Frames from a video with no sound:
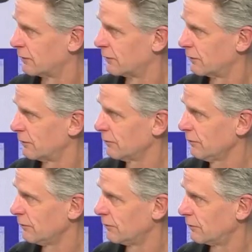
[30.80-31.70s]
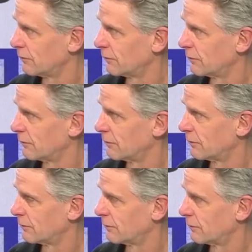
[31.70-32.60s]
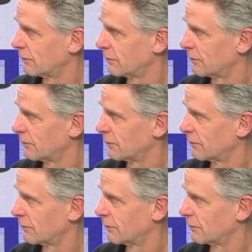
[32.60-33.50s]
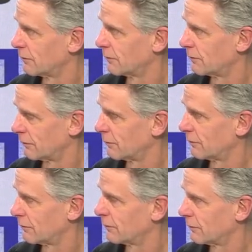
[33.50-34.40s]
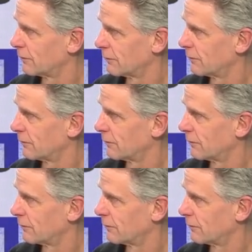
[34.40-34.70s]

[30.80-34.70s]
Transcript: (not speaking)